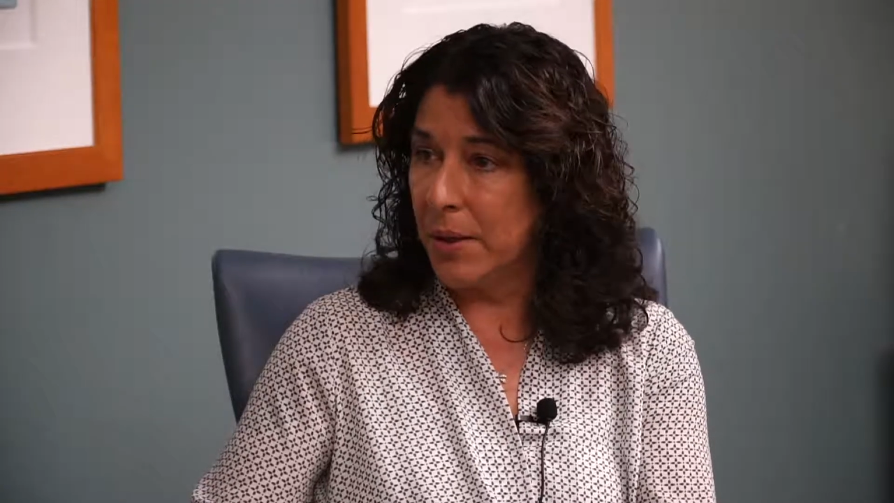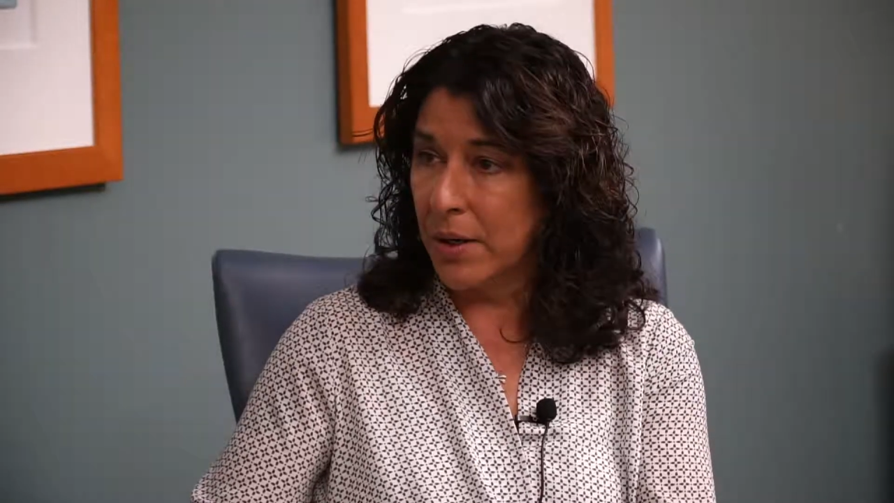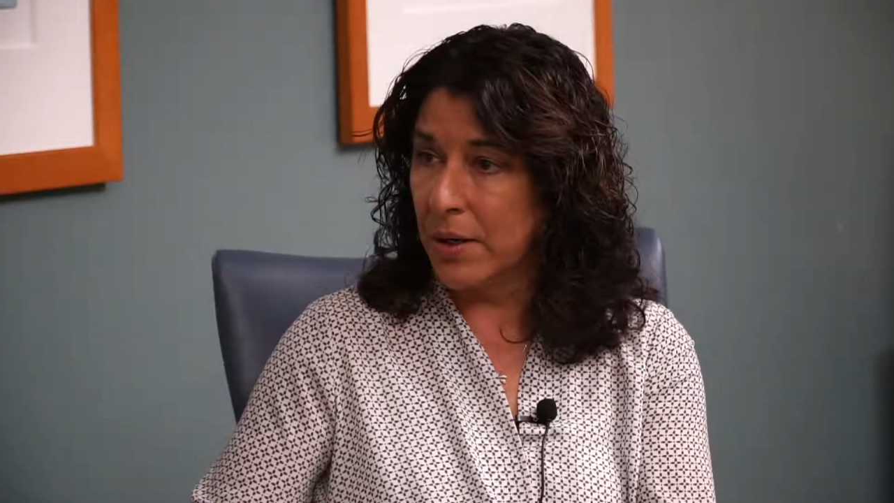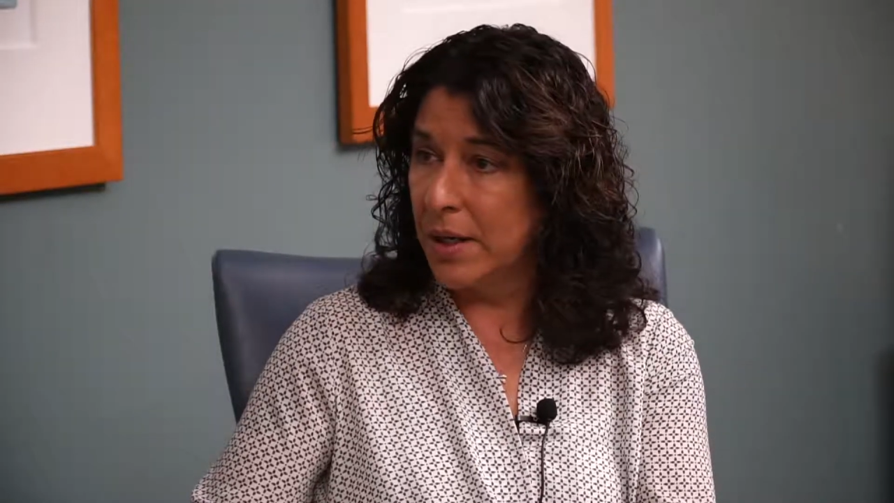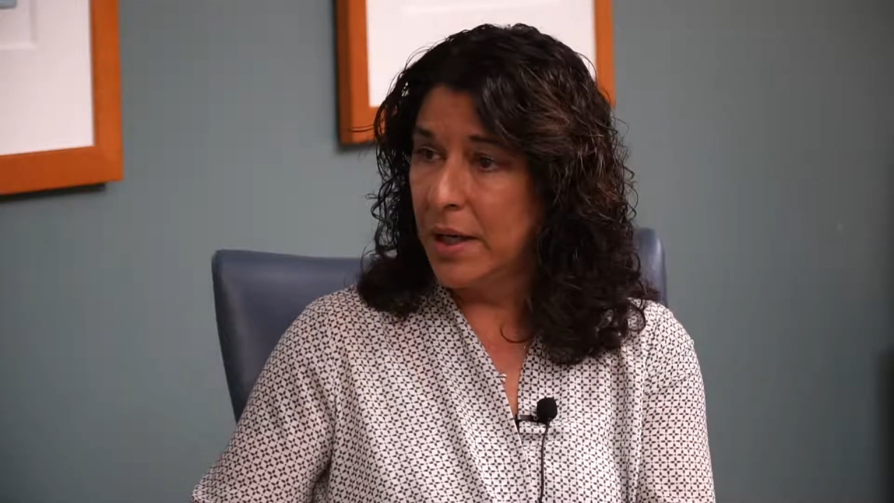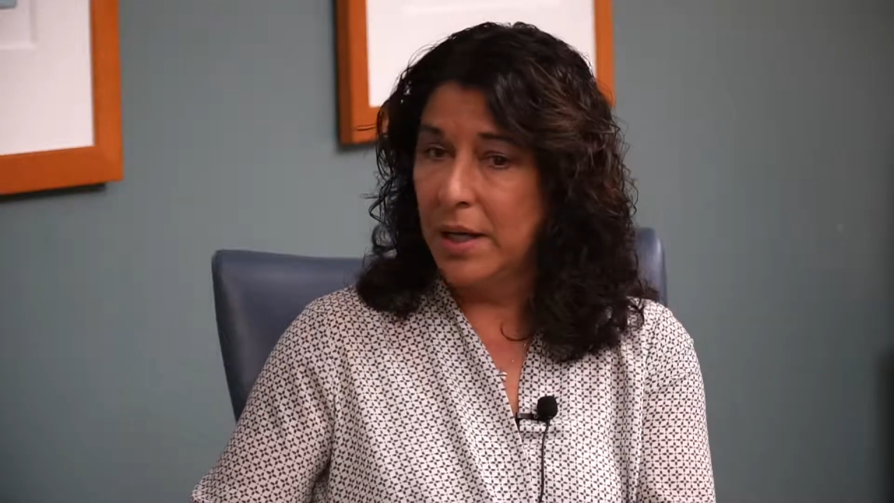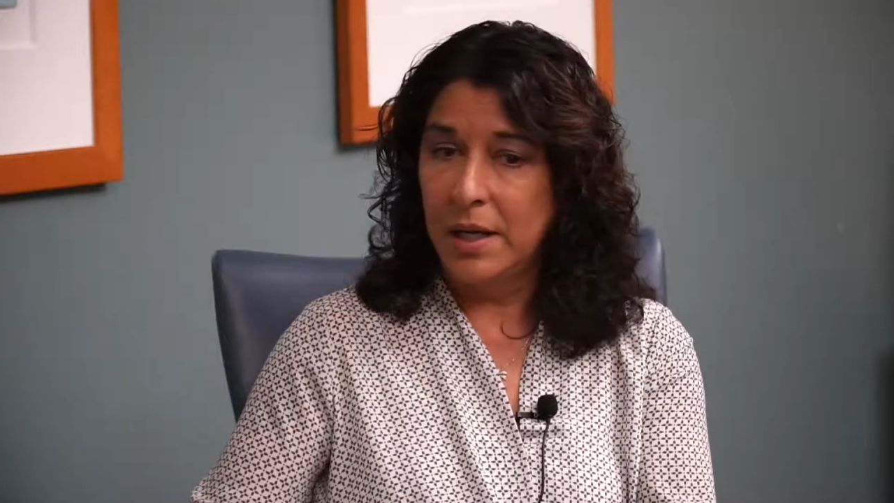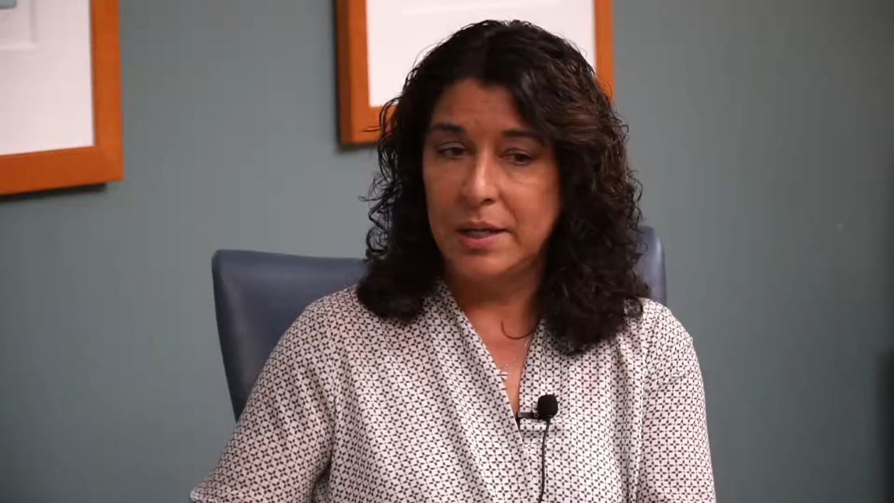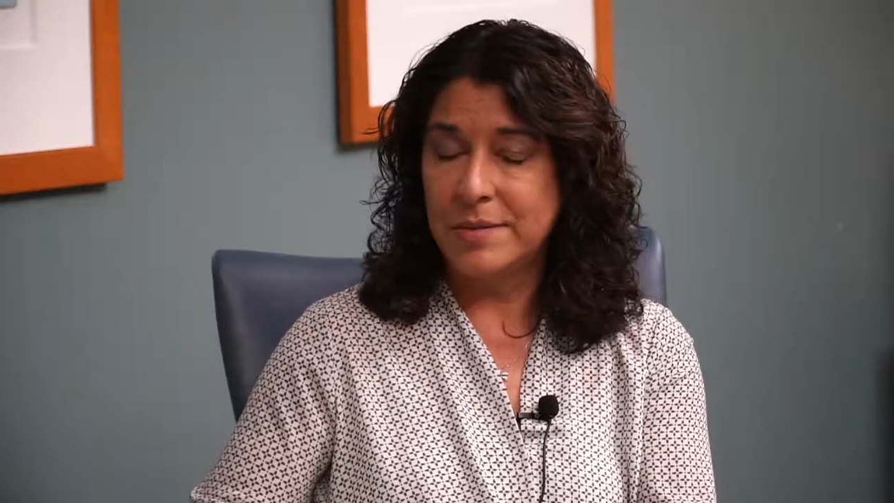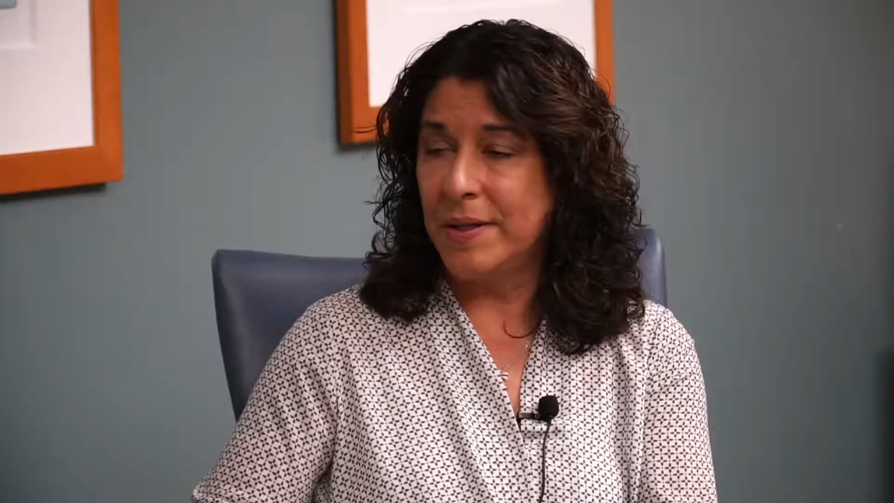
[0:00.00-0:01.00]
part
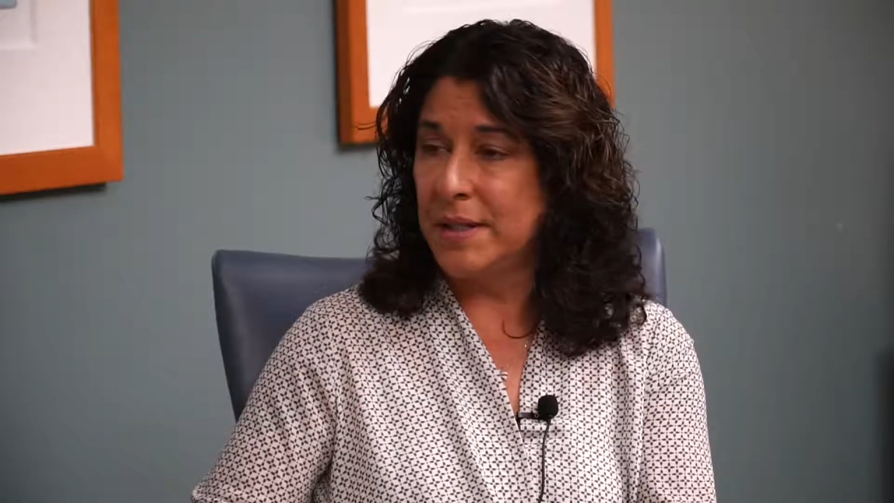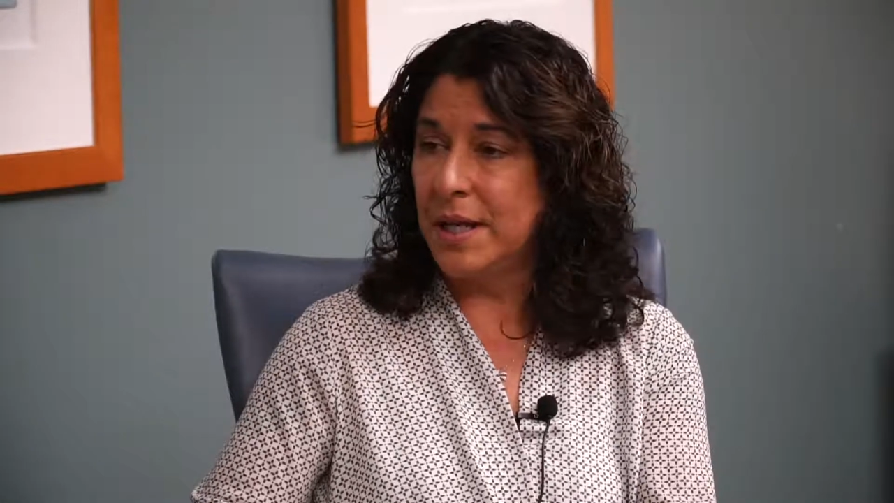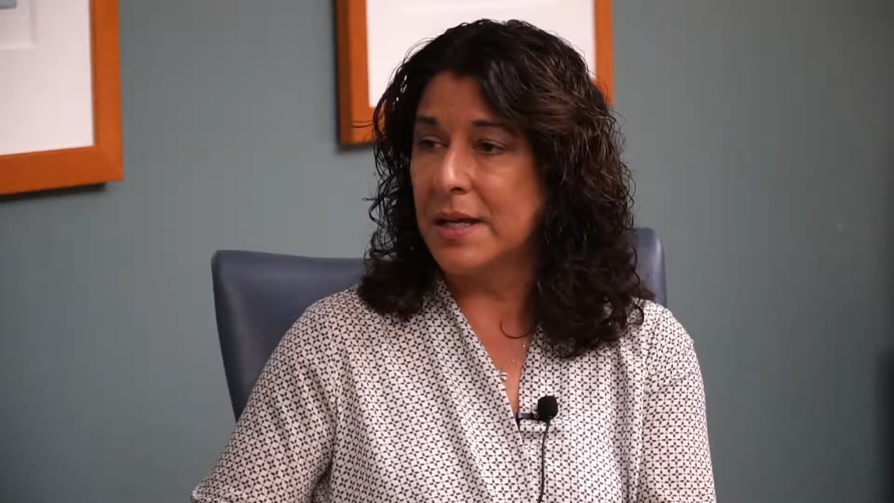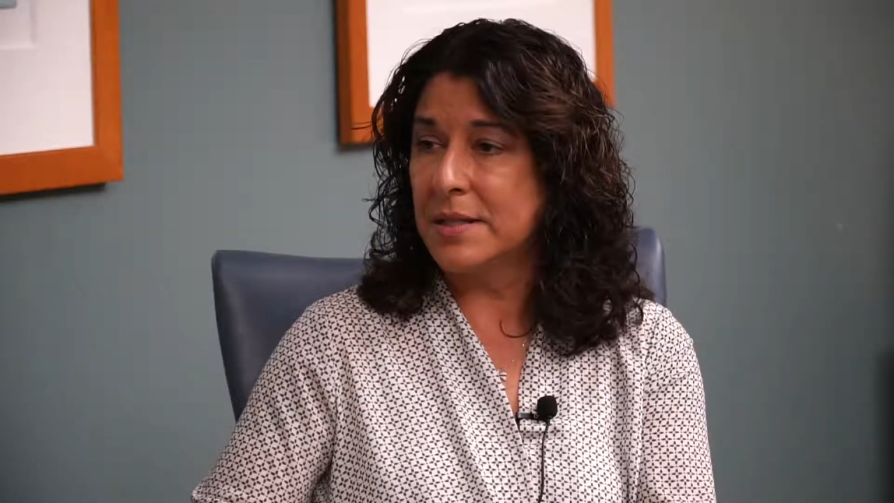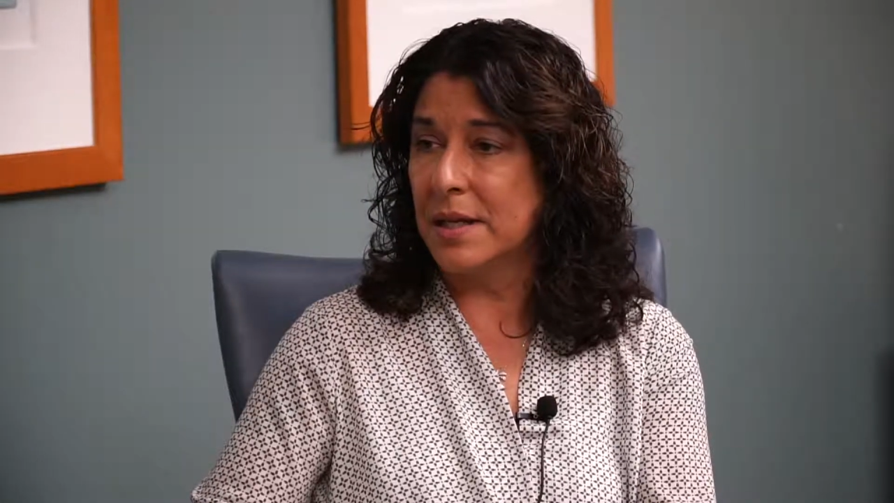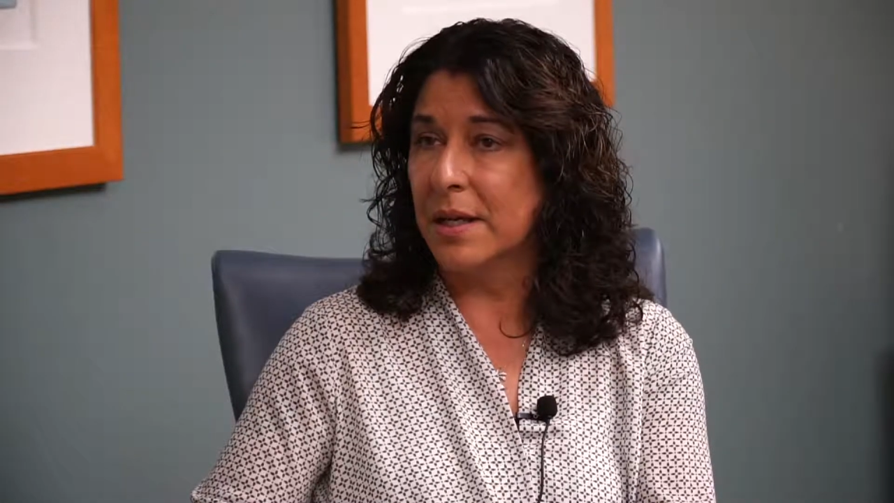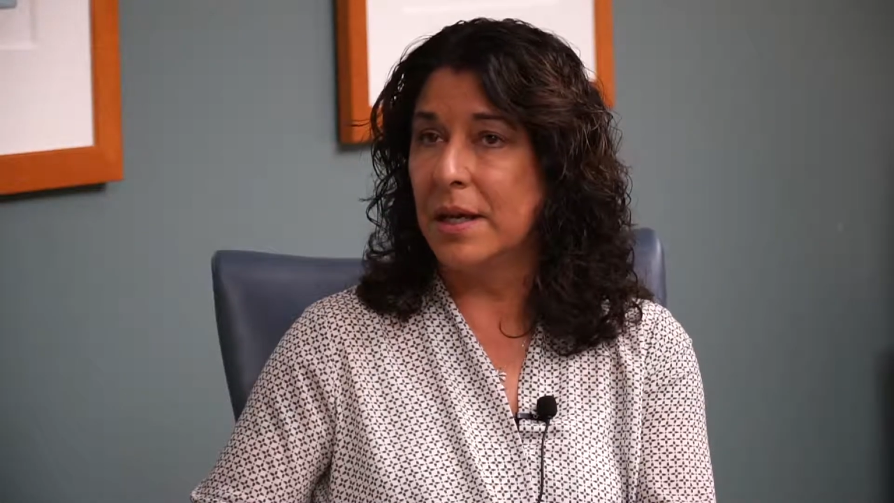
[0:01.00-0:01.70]
is fantastic.